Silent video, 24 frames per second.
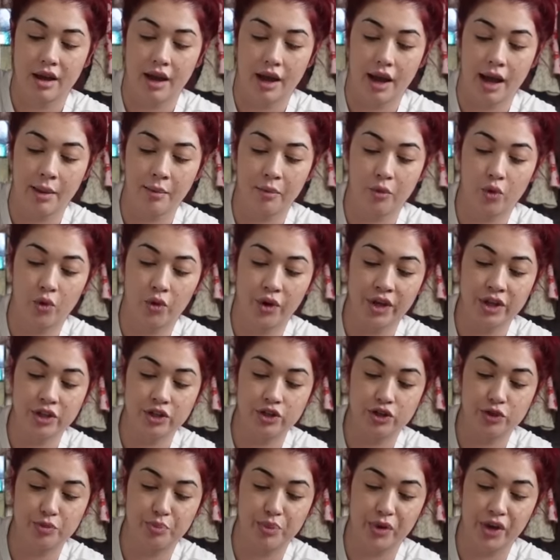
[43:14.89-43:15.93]
I'm going
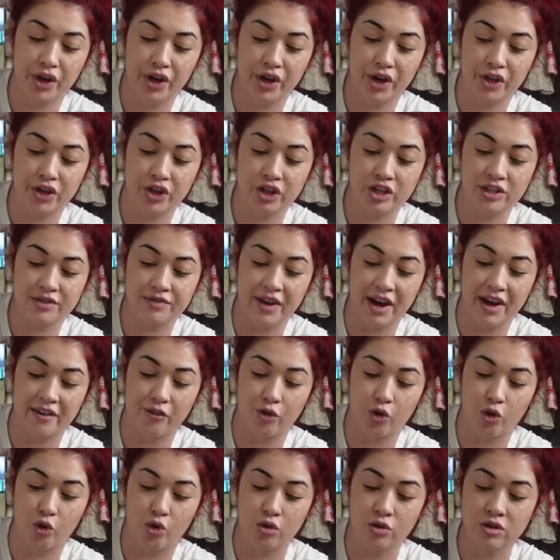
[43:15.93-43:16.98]
to put, there's 5
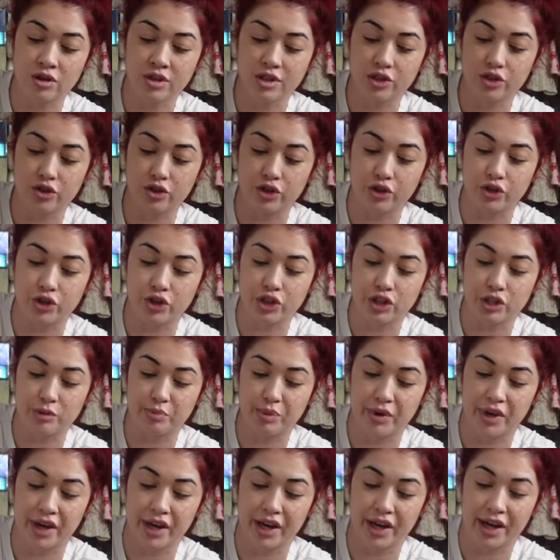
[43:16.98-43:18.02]
holes, so you just
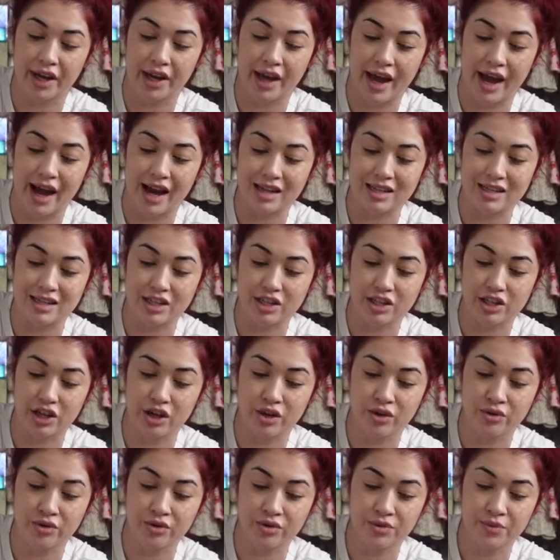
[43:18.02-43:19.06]
put
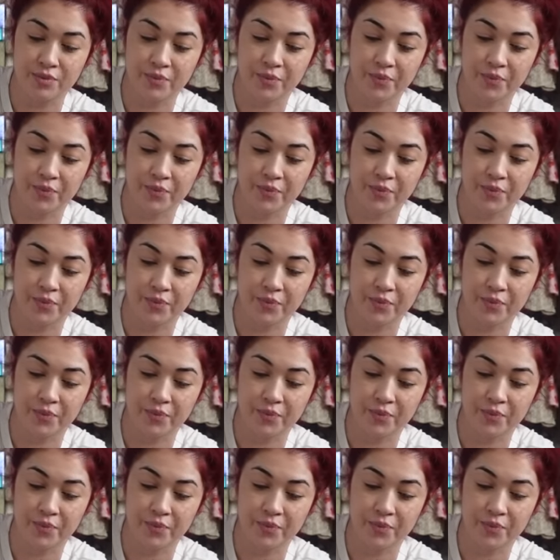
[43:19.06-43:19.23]
acetone.